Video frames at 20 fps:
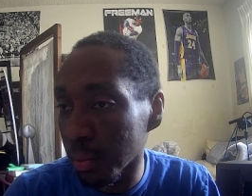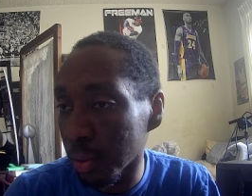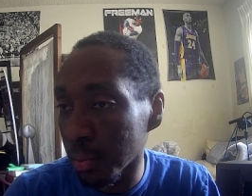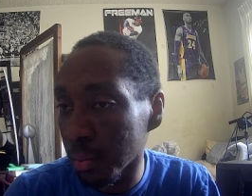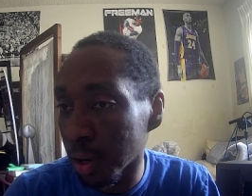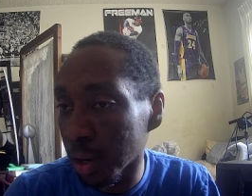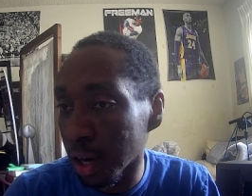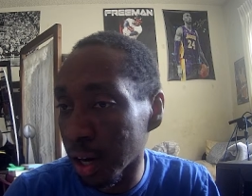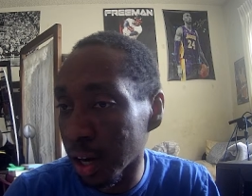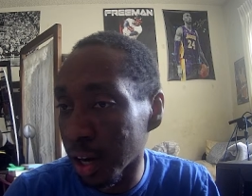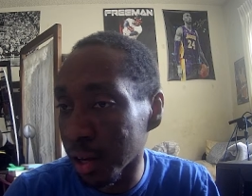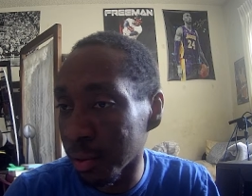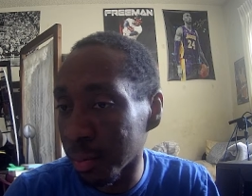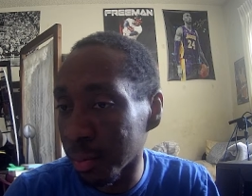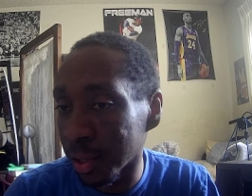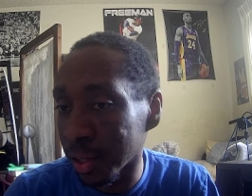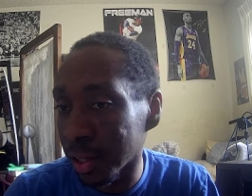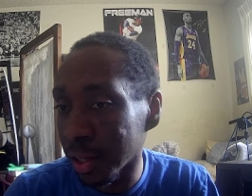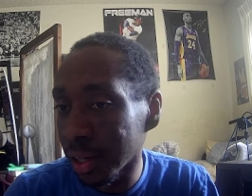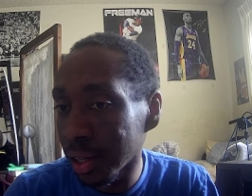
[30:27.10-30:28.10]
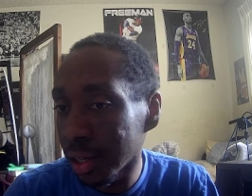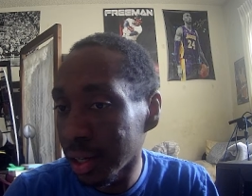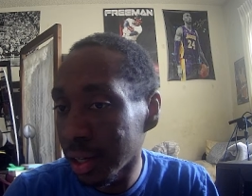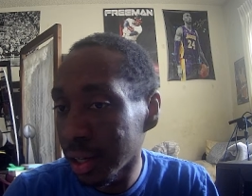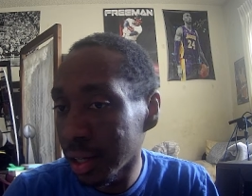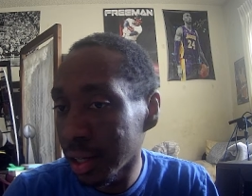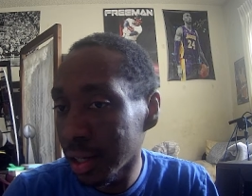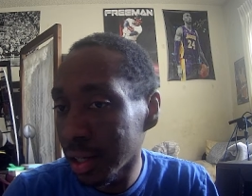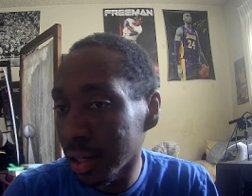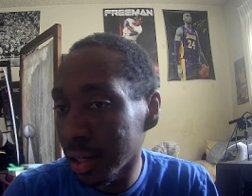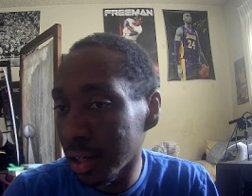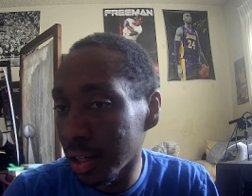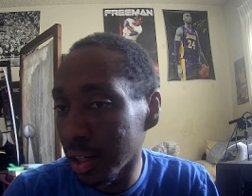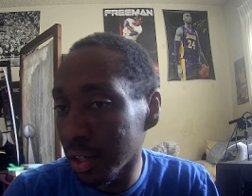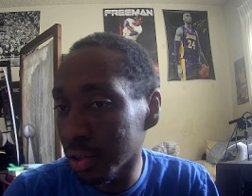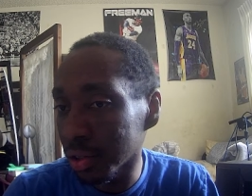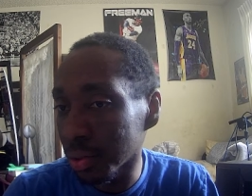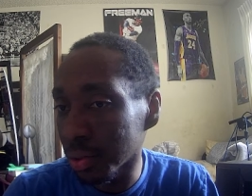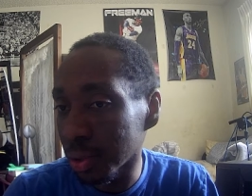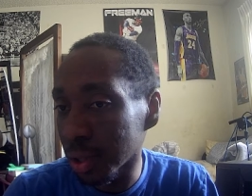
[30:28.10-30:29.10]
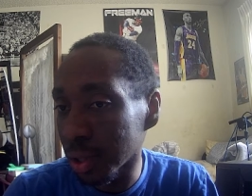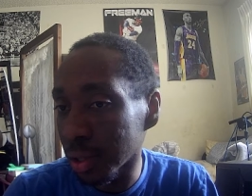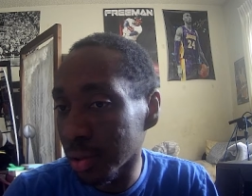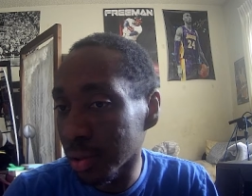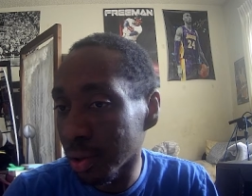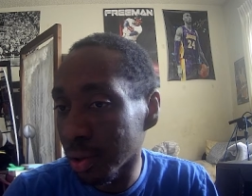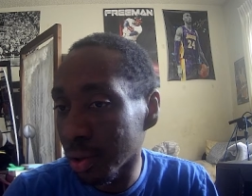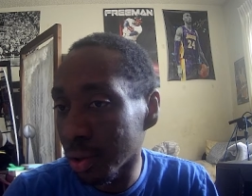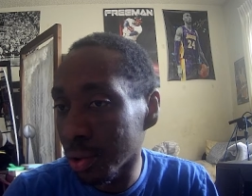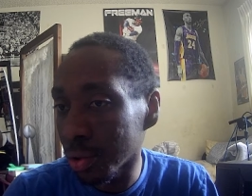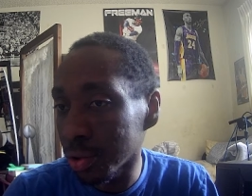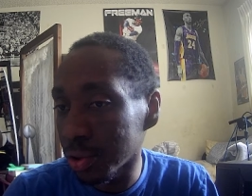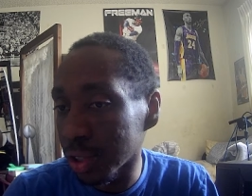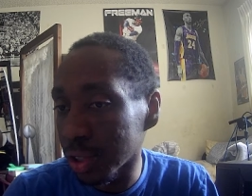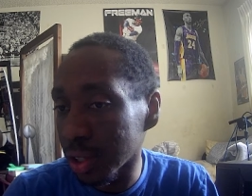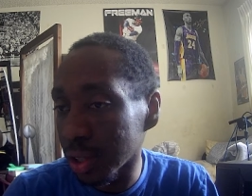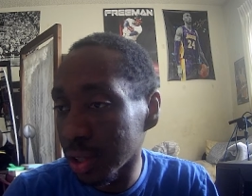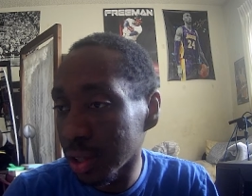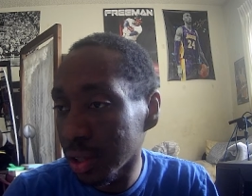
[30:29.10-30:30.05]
in behind, but deals with it. Holds it.